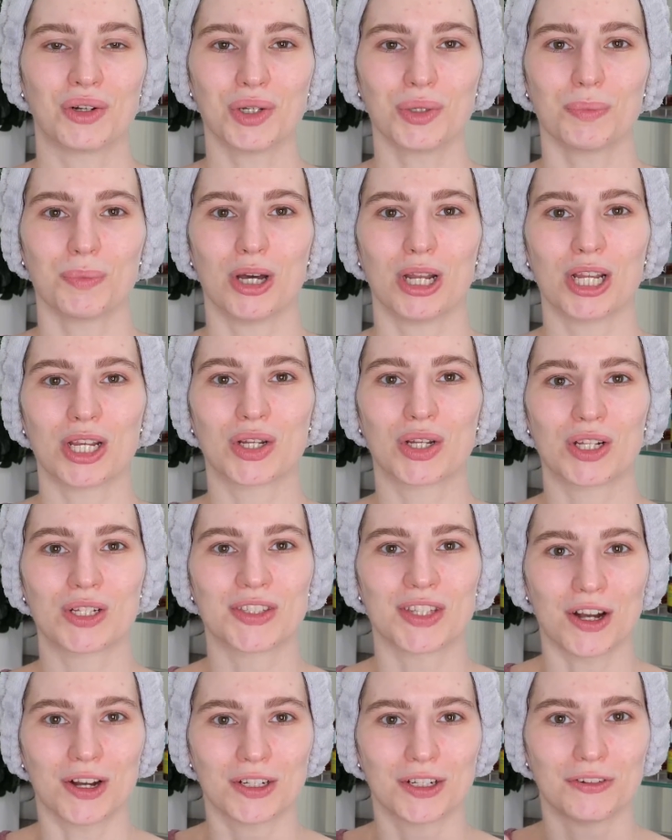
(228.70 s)
Good
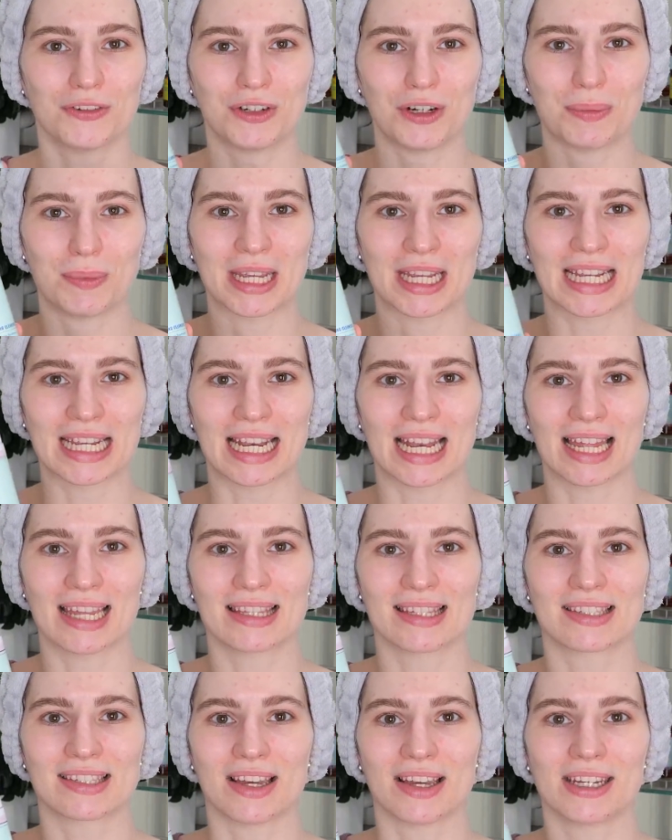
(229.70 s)
Molecules Acne Foaming
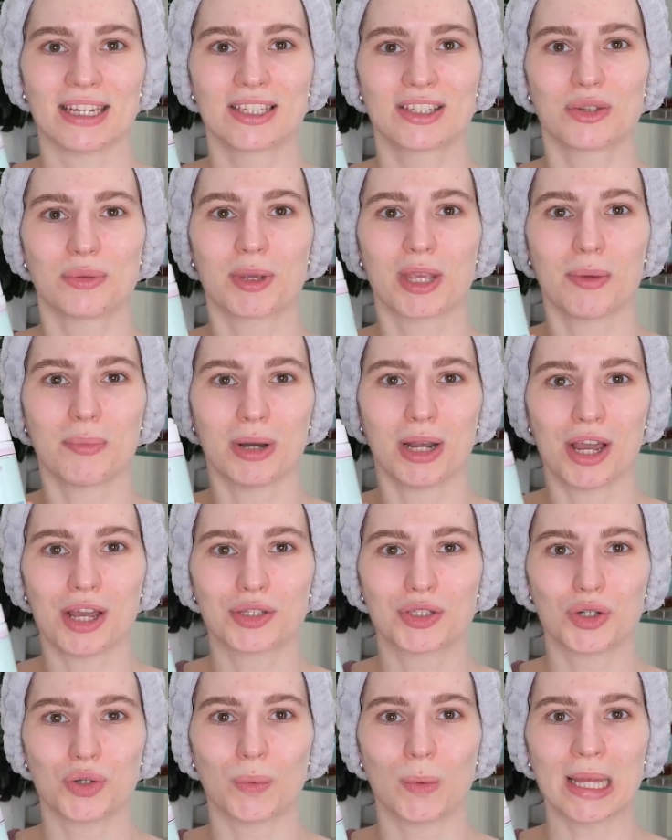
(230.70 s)
Cleanser needs to be
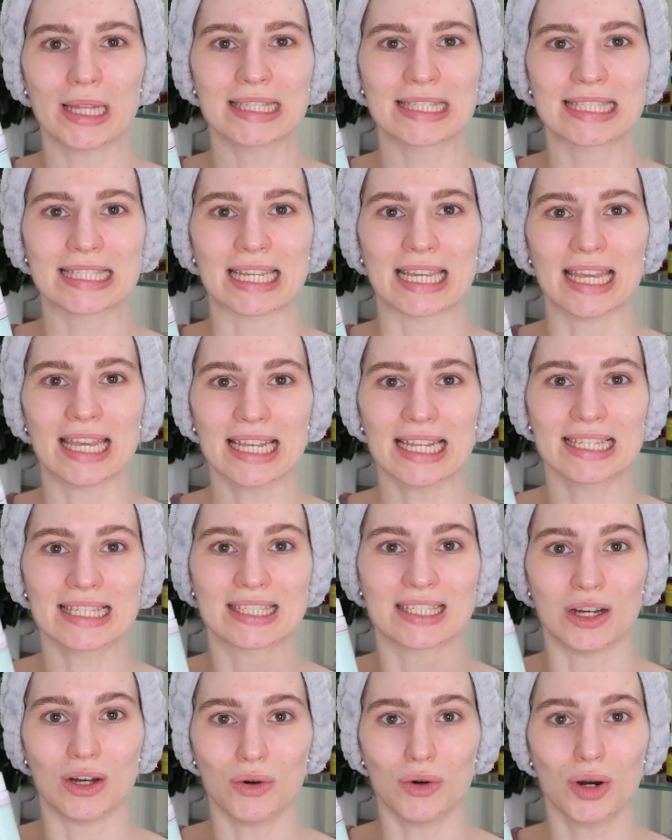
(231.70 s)
applied to wet skin,
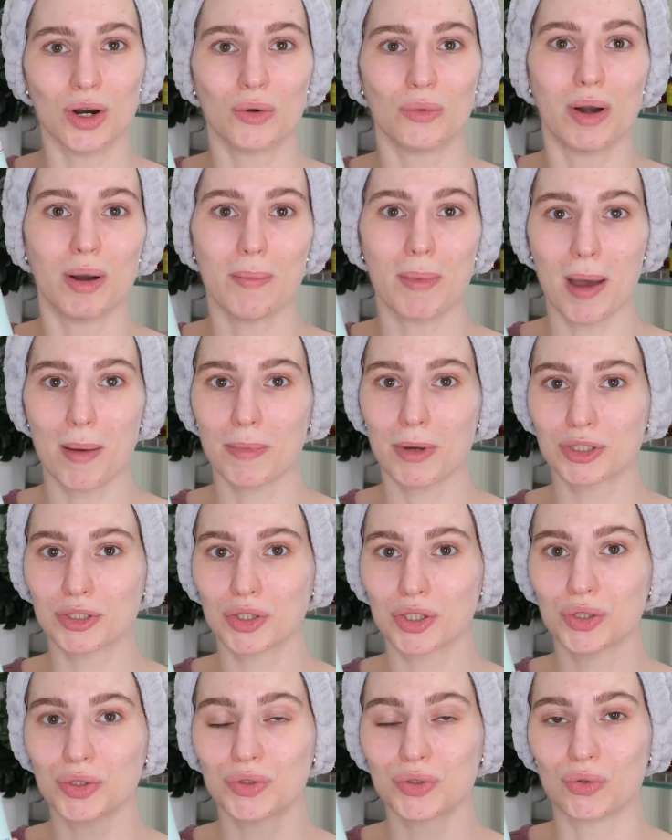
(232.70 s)
so remember to
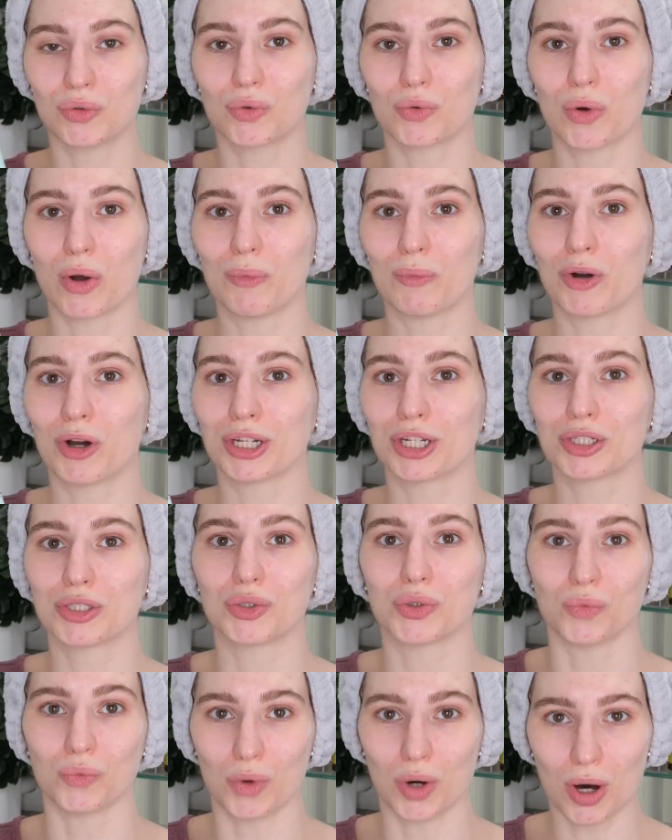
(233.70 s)
use lukewarm water
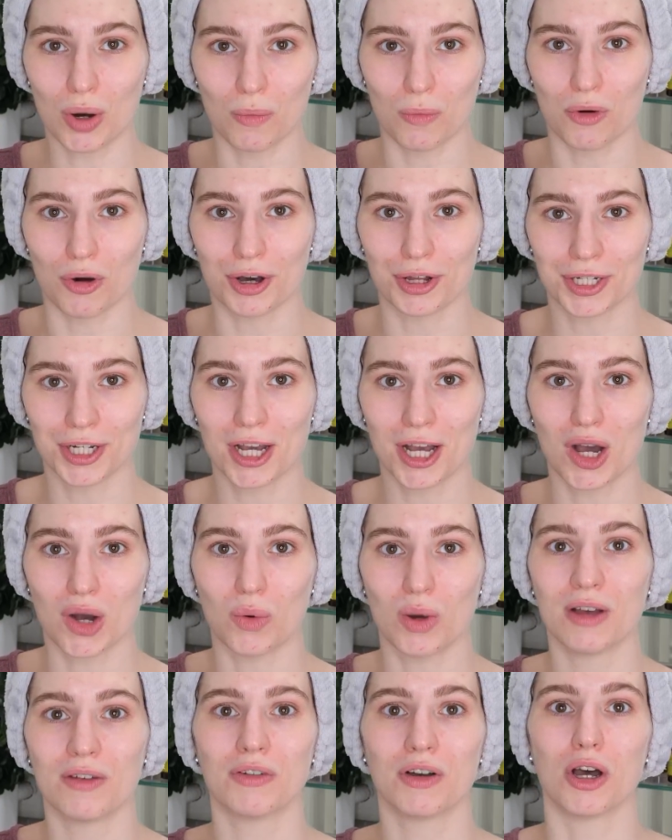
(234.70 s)
to warm water,
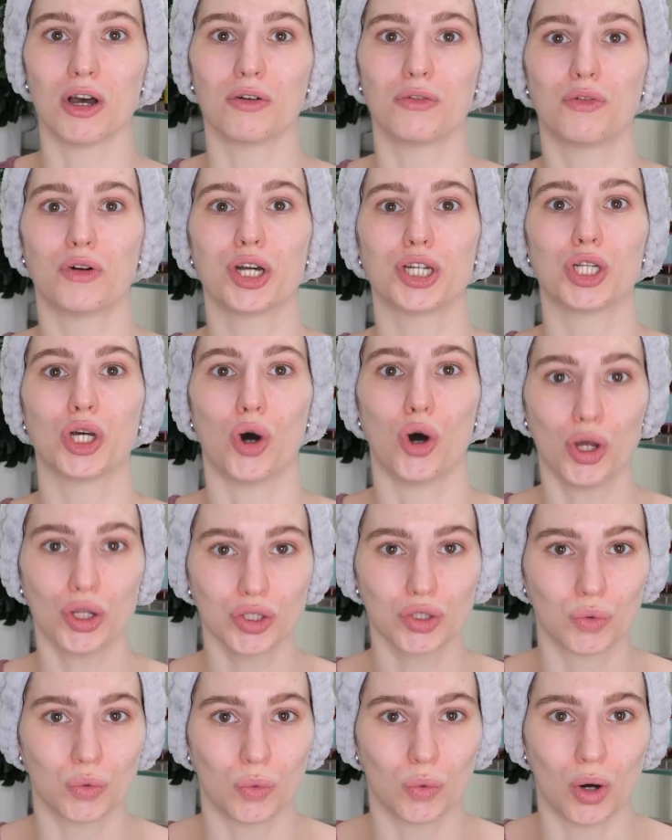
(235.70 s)
however avoid
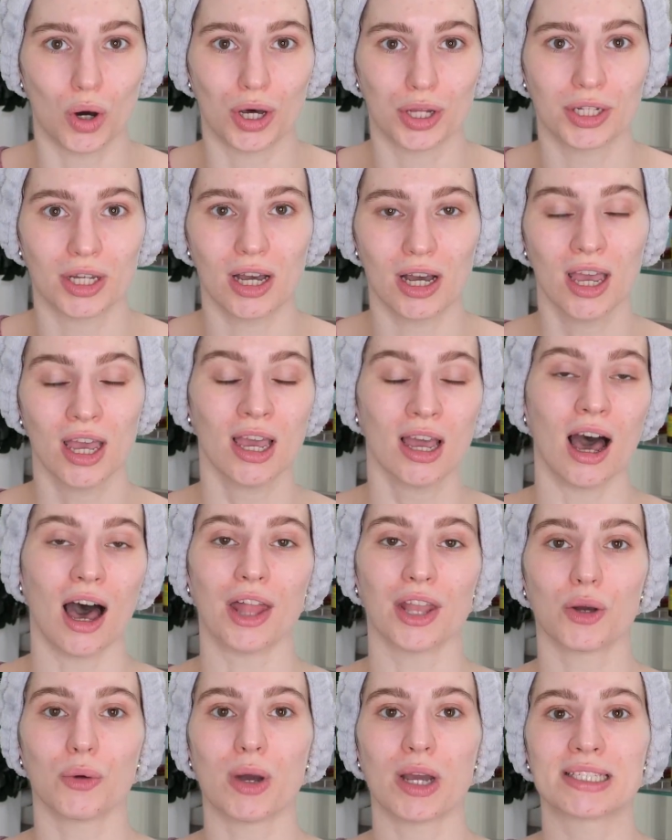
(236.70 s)
hot water,
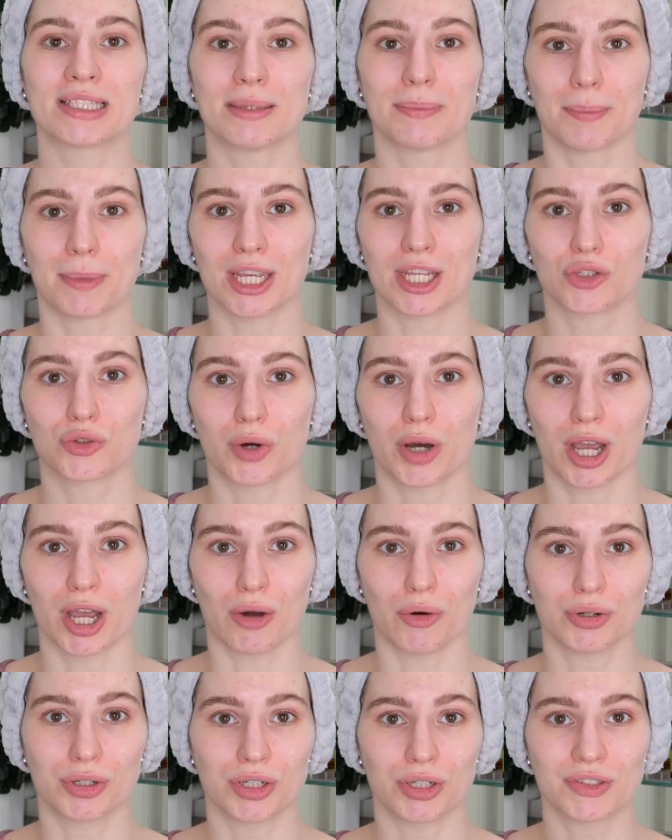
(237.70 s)
otherwise it may dry
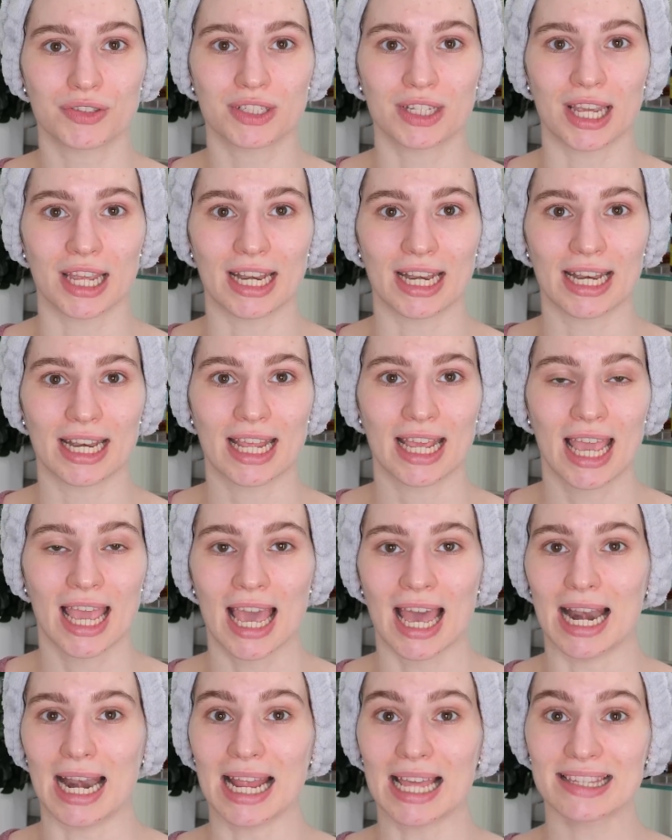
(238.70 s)
out your skin.
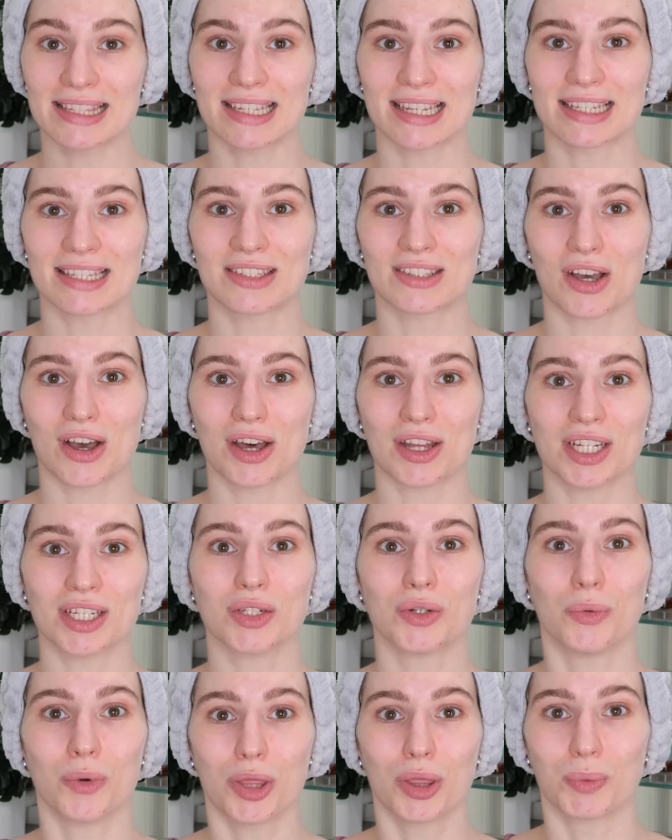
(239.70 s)
And let's get started
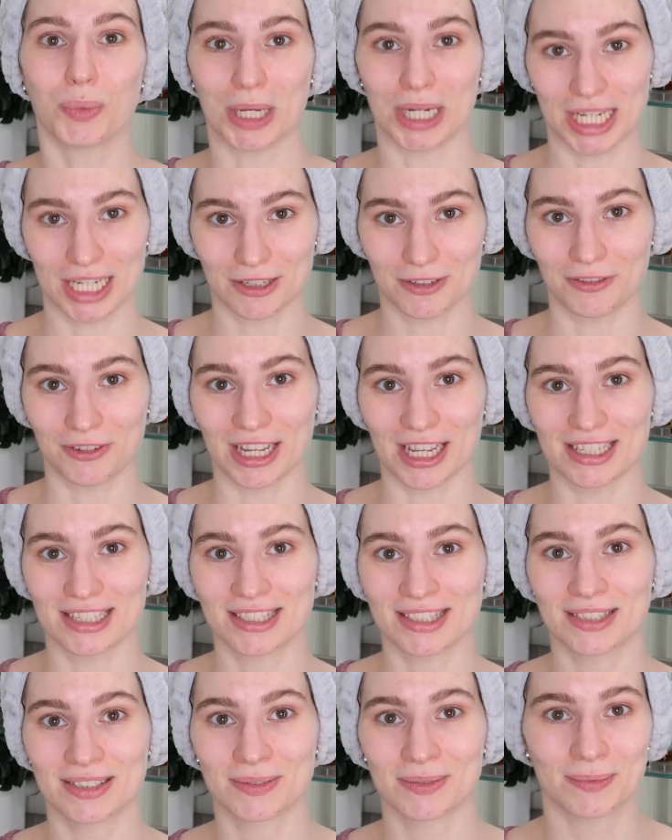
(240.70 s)
with wetting the
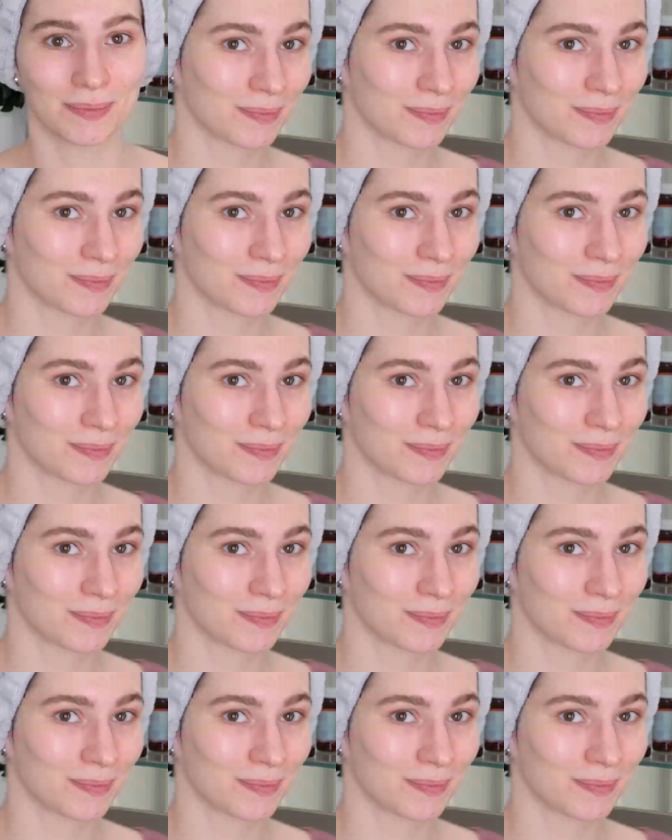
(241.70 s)
face.